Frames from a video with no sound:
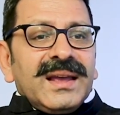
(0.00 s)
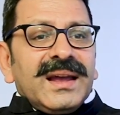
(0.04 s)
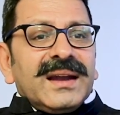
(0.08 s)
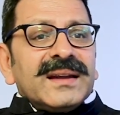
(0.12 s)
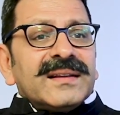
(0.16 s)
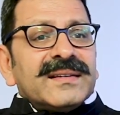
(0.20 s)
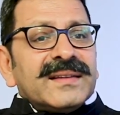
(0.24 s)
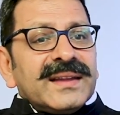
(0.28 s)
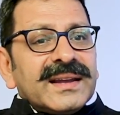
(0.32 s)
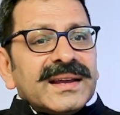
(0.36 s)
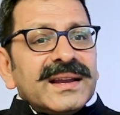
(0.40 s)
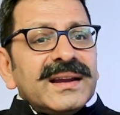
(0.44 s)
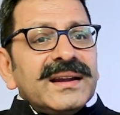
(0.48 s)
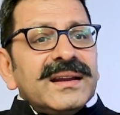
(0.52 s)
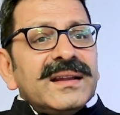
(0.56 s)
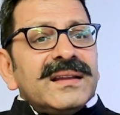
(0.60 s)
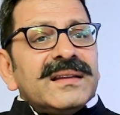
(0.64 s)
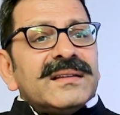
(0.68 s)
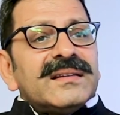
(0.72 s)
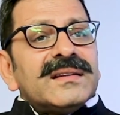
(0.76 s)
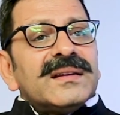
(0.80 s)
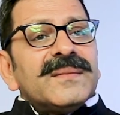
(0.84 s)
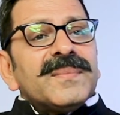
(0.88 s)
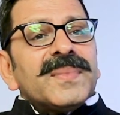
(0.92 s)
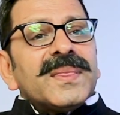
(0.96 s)
And second
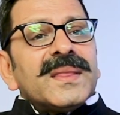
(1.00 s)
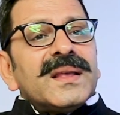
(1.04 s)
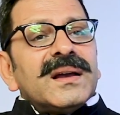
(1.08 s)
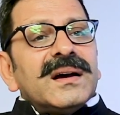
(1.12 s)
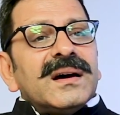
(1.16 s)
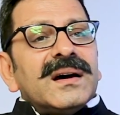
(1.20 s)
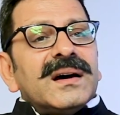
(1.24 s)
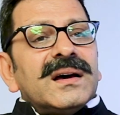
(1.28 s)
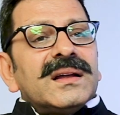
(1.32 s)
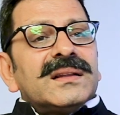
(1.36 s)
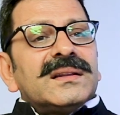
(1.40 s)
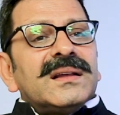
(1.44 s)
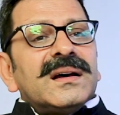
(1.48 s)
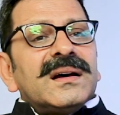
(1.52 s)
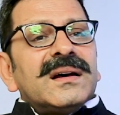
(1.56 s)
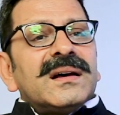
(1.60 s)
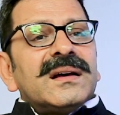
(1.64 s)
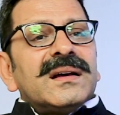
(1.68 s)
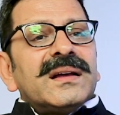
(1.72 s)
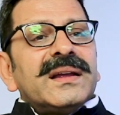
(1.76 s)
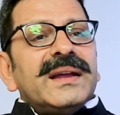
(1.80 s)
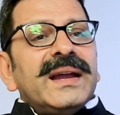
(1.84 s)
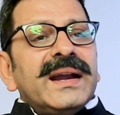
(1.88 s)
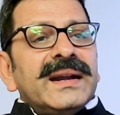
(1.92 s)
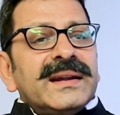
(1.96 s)
is
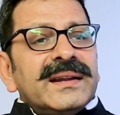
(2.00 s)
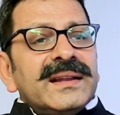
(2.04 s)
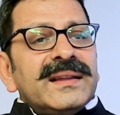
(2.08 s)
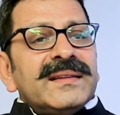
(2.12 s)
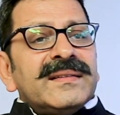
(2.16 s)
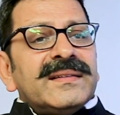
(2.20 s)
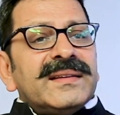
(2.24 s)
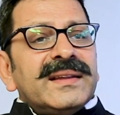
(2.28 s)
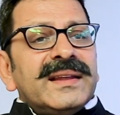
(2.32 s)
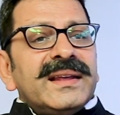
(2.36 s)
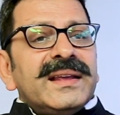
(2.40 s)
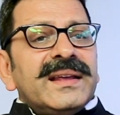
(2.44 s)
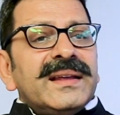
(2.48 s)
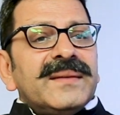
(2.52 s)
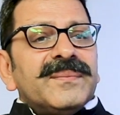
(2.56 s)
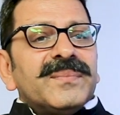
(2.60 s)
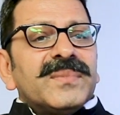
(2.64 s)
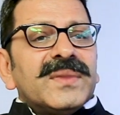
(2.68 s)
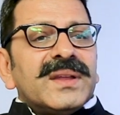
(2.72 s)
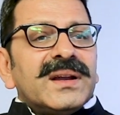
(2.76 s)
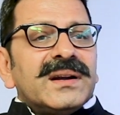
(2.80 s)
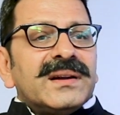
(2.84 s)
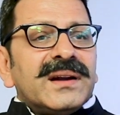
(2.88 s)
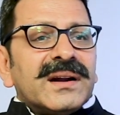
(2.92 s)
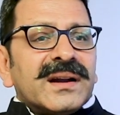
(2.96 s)
the
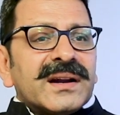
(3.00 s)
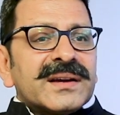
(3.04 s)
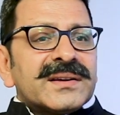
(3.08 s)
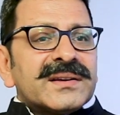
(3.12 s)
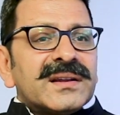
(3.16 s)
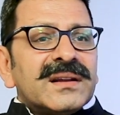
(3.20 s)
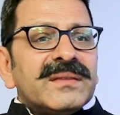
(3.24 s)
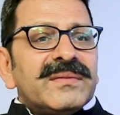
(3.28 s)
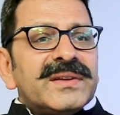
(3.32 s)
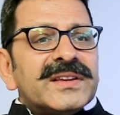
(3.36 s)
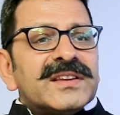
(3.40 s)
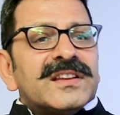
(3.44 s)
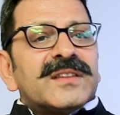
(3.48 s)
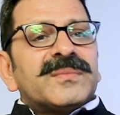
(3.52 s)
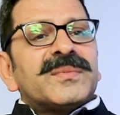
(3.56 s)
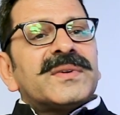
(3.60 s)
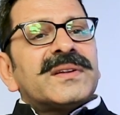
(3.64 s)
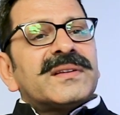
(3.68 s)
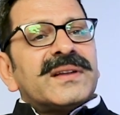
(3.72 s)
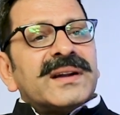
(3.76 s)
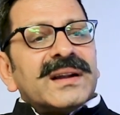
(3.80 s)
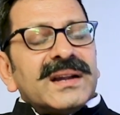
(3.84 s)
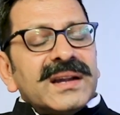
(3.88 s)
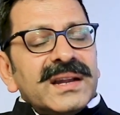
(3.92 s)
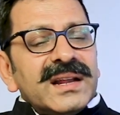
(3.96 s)
ATC deduction, which is
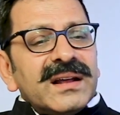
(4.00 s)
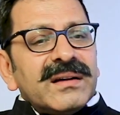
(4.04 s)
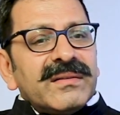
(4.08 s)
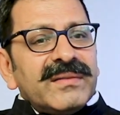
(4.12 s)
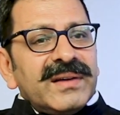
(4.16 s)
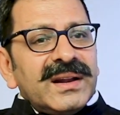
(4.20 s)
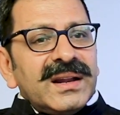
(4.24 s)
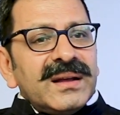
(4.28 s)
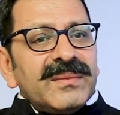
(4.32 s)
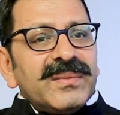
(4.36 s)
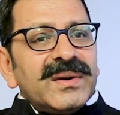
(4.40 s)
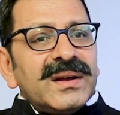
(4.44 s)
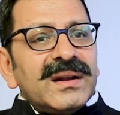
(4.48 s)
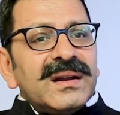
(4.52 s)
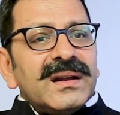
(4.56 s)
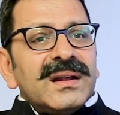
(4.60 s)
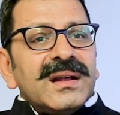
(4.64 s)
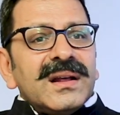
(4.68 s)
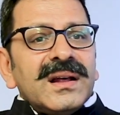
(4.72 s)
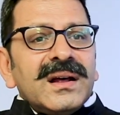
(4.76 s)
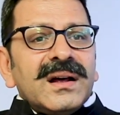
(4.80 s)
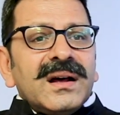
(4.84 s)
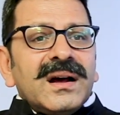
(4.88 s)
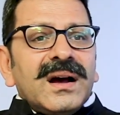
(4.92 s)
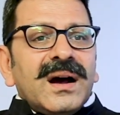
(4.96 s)
presently available
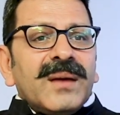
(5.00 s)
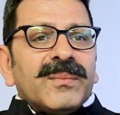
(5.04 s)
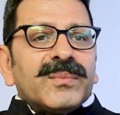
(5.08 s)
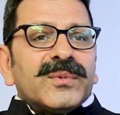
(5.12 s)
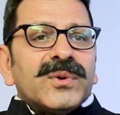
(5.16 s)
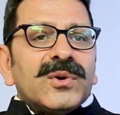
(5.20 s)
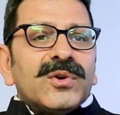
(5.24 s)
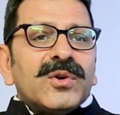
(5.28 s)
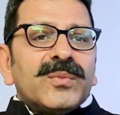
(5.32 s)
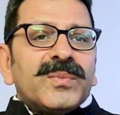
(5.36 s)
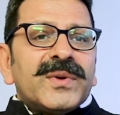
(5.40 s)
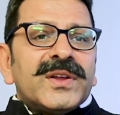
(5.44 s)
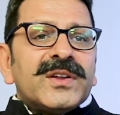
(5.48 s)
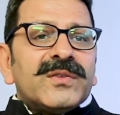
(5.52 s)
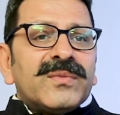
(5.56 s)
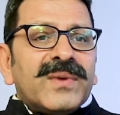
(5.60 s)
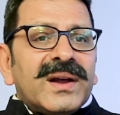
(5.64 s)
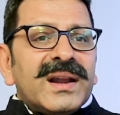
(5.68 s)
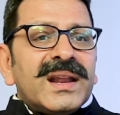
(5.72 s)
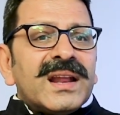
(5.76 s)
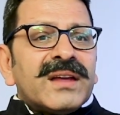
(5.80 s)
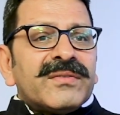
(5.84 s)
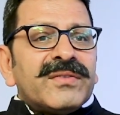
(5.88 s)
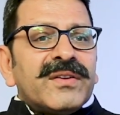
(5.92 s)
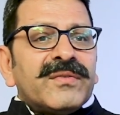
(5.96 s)
up to rupees
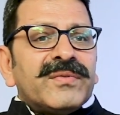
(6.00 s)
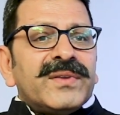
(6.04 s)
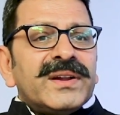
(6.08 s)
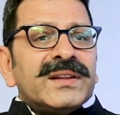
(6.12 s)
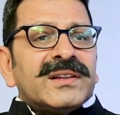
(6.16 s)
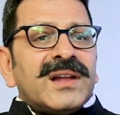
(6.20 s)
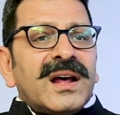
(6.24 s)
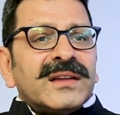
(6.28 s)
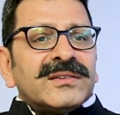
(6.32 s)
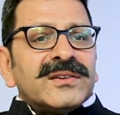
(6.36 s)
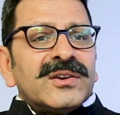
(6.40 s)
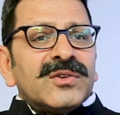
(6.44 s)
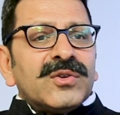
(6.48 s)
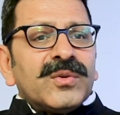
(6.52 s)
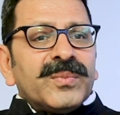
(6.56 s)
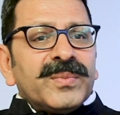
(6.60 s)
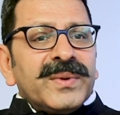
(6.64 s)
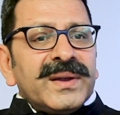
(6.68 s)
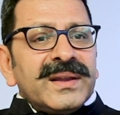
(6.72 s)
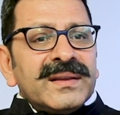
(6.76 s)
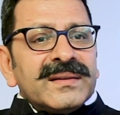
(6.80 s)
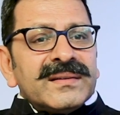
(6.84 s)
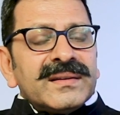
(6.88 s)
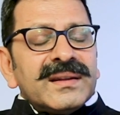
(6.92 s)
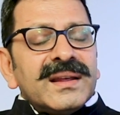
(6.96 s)
1,50,000
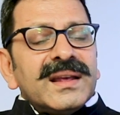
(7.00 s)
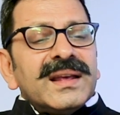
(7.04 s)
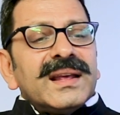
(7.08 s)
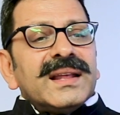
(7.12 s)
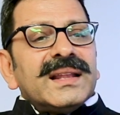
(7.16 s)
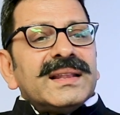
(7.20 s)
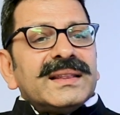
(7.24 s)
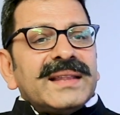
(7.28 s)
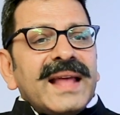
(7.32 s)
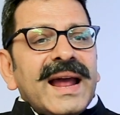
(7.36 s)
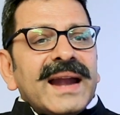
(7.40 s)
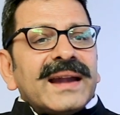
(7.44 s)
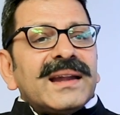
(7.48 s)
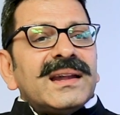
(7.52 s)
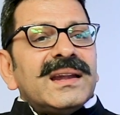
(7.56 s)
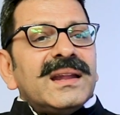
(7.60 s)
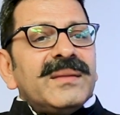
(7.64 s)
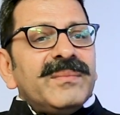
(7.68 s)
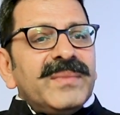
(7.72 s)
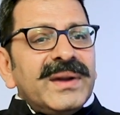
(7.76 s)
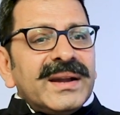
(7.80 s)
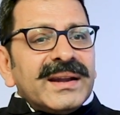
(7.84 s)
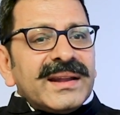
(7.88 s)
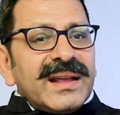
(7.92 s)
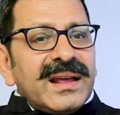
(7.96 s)
rupees, that
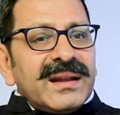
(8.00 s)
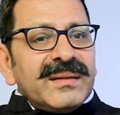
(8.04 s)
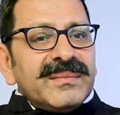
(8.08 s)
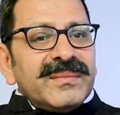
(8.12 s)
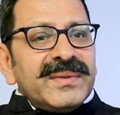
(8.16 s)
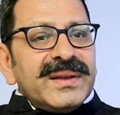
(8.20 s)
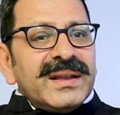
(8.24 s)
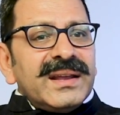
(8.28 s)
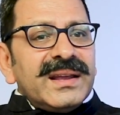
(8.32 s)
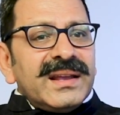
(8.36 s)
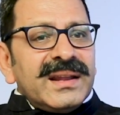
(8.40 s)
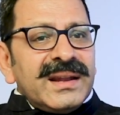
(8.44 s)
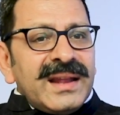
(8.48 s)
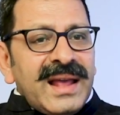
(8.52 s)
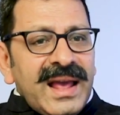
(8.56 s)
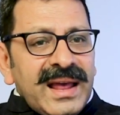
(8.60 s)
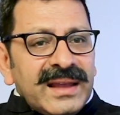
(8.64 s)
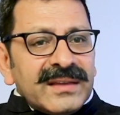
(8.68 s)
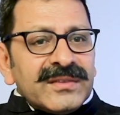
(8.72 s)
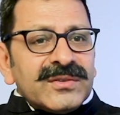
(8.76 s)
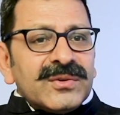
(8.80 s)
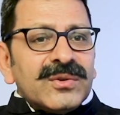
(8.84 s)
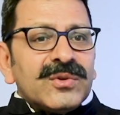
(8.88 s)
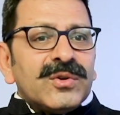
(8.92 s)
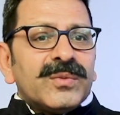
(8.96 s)
limit can be
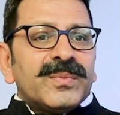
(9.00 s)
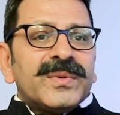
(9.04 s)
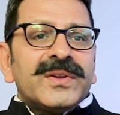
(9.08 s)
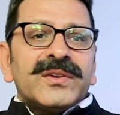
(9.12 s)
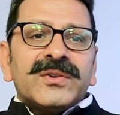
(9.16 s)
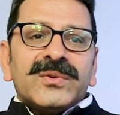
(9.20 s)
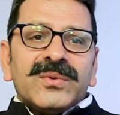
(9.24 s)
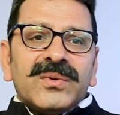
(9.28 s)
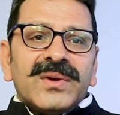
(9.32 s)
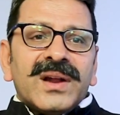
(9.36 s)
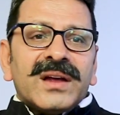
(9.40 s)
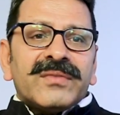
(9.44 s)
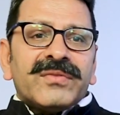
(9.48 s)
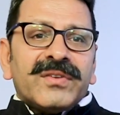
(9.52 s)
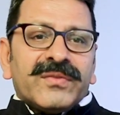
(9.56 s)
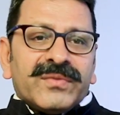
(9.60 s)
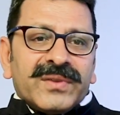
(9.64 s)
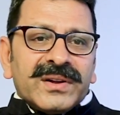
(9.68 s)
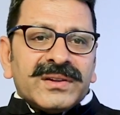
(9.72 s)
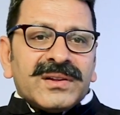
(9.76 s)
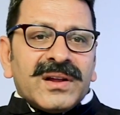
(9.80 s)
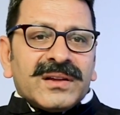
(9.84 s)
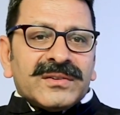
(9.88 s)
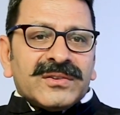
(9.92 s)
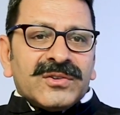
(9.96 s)
enhanced to rupees
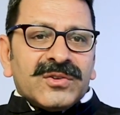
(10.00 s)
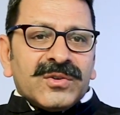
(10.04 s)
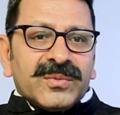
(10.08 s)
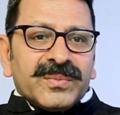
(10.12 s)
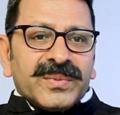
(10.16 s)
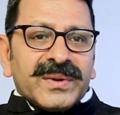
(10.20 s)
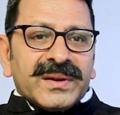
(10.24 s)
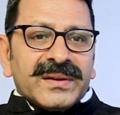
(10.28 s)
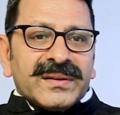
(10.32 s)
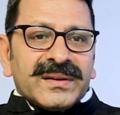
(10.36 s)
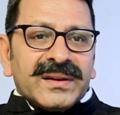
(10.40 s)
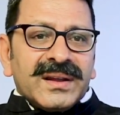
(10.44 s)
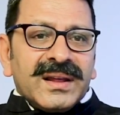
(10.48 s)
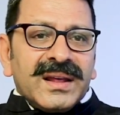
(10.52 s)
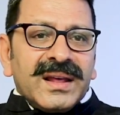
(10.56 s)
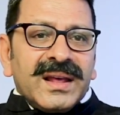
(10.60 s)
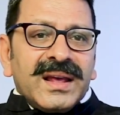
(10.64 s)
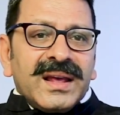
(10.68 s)
2,50,000 rupees.